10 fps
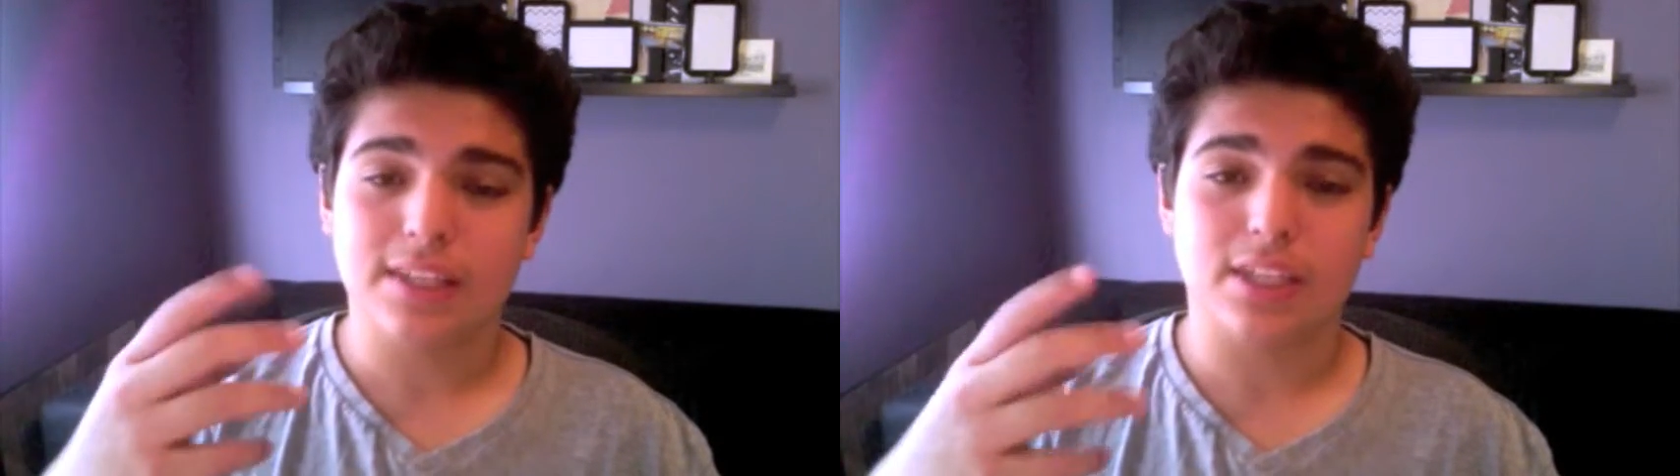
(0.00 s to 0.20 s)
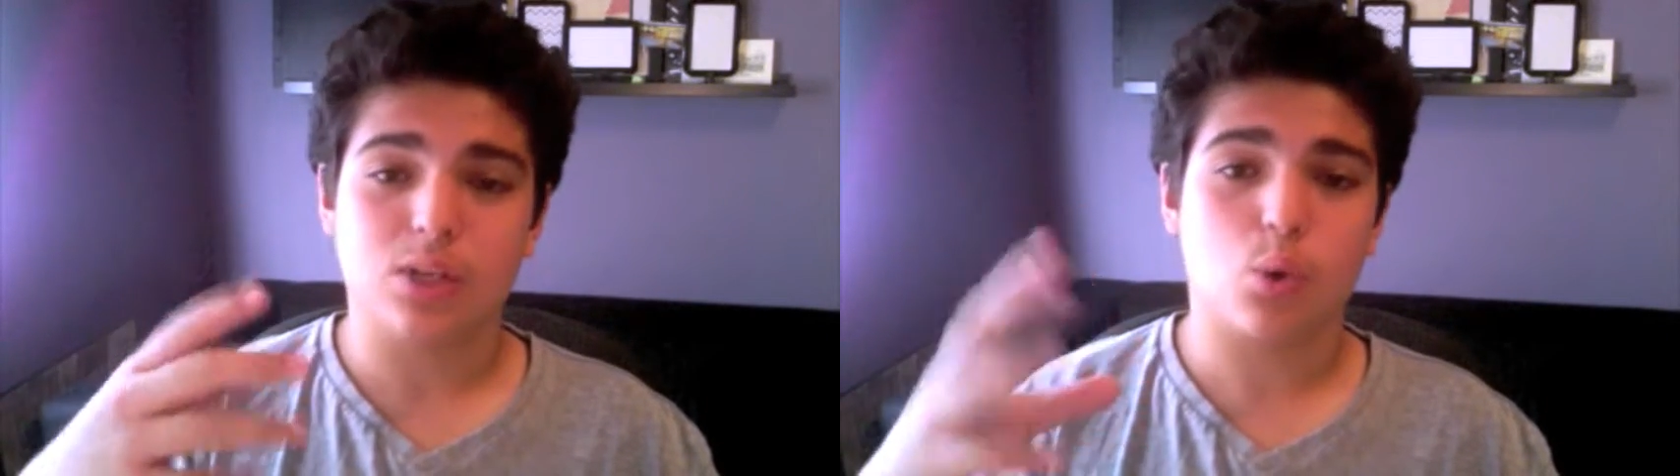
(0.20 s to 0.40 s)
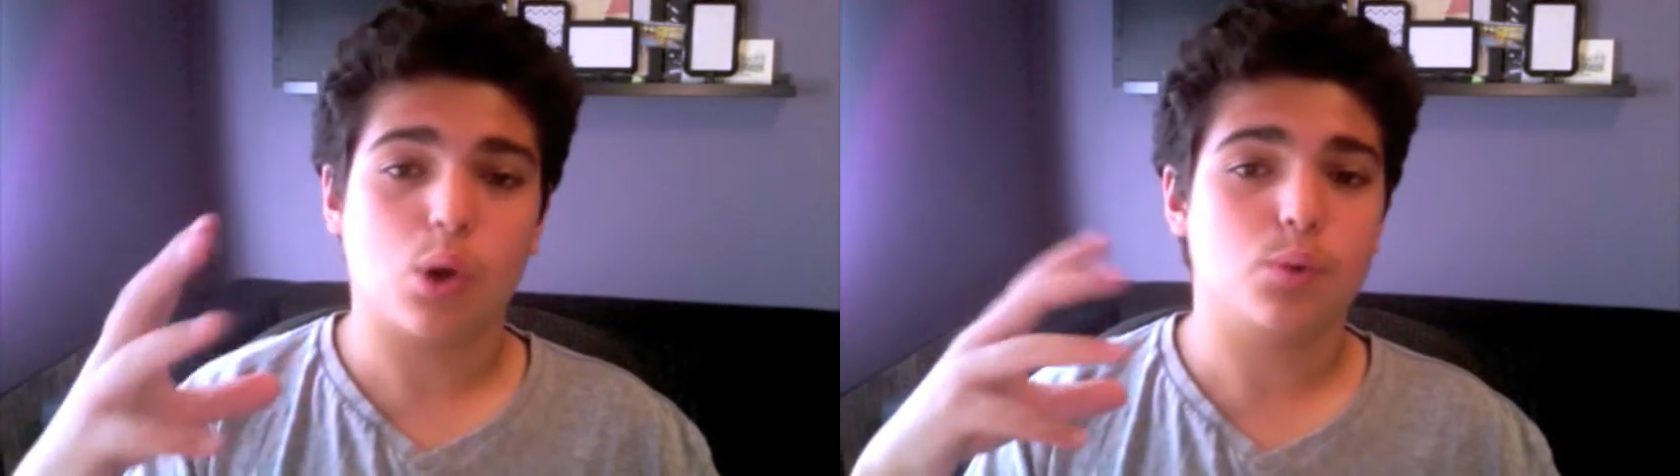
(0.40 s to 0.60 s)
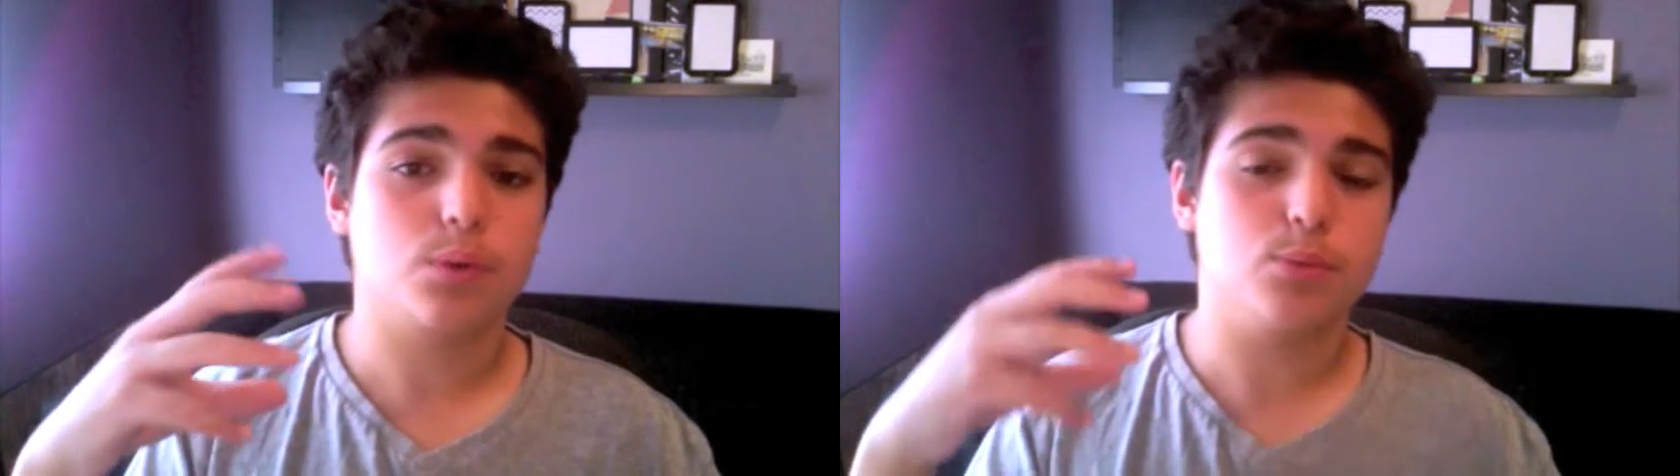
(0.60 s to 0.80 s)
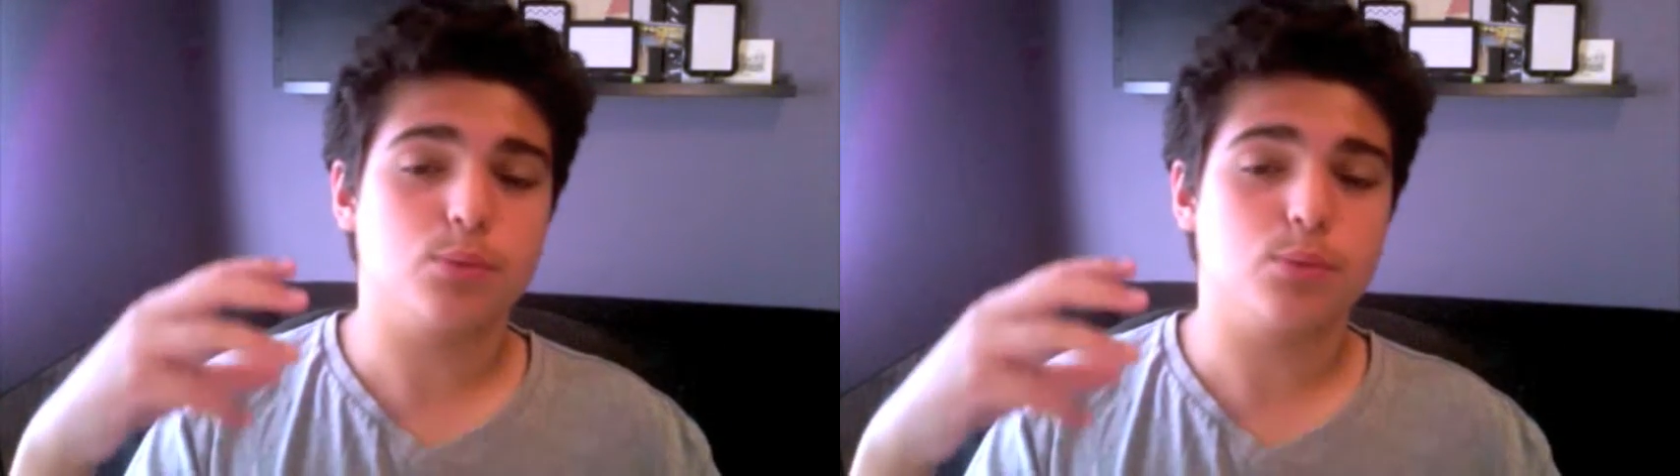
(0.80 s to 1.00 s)
the quark
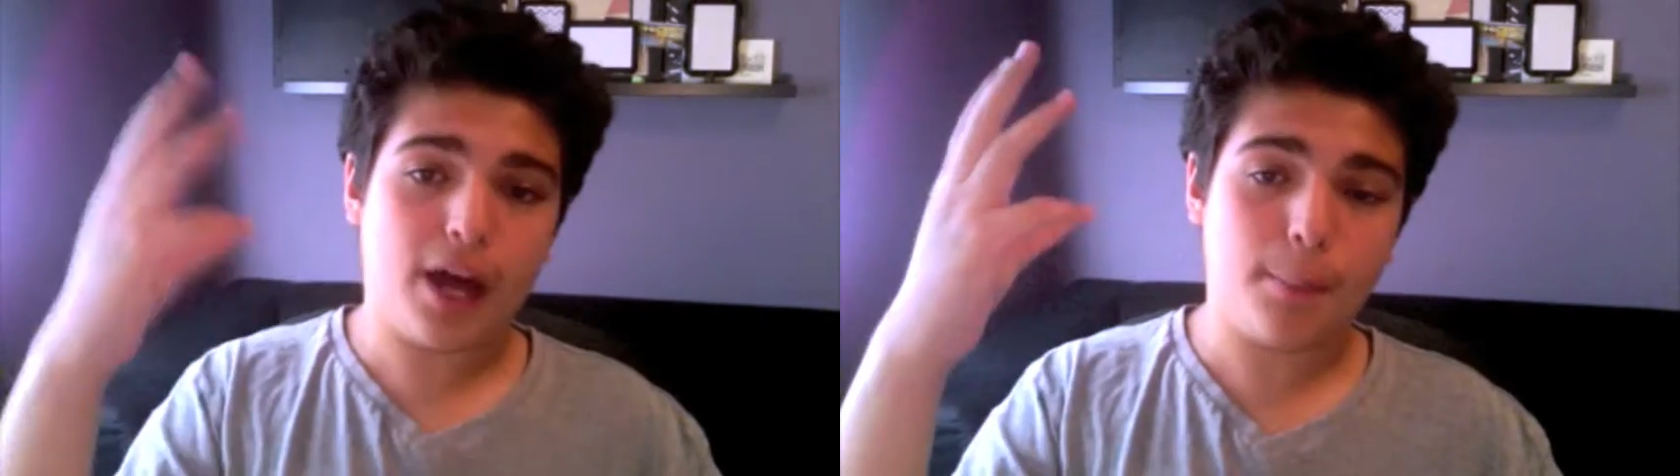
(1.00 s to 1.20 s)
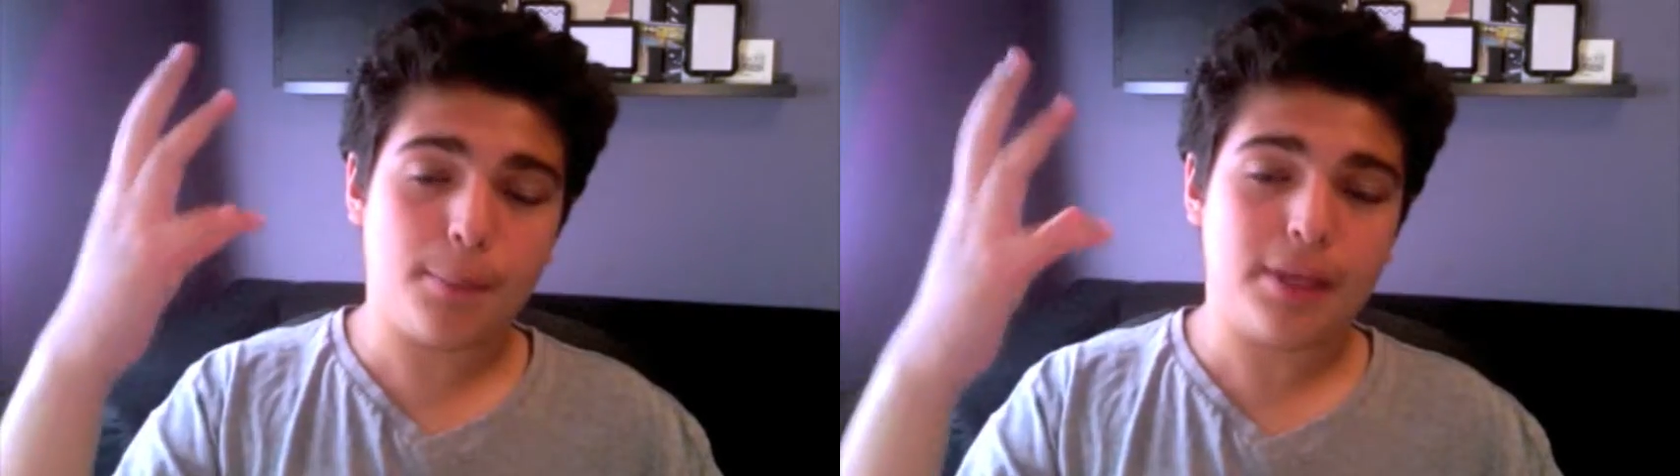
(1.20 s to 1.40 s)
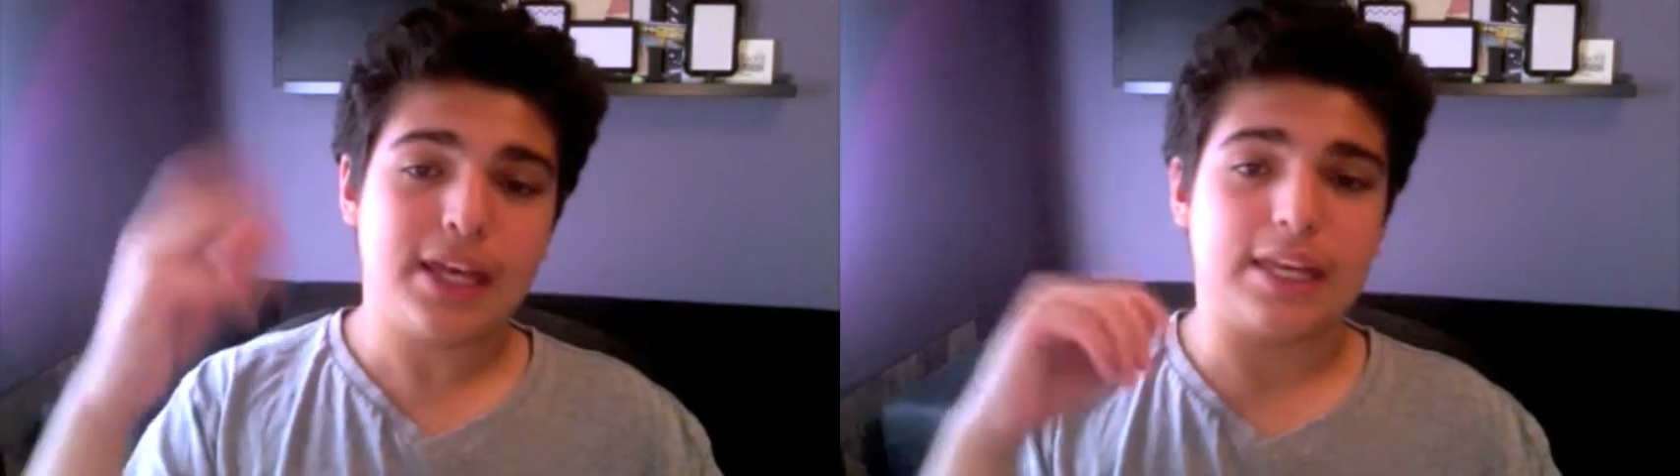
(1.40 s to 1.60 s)
would move up.